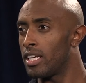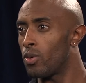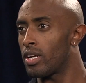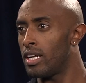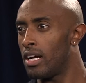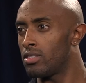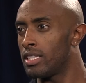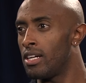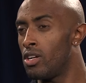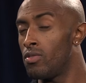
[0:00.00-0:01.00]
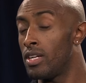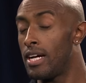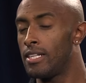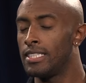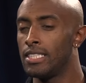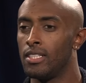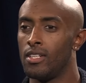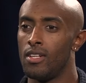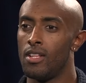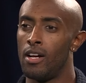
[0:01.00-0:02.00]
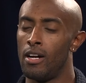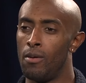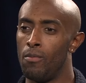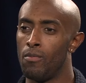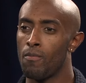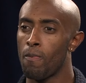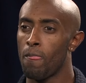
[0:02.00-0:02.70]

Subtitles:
quickly how to get over that.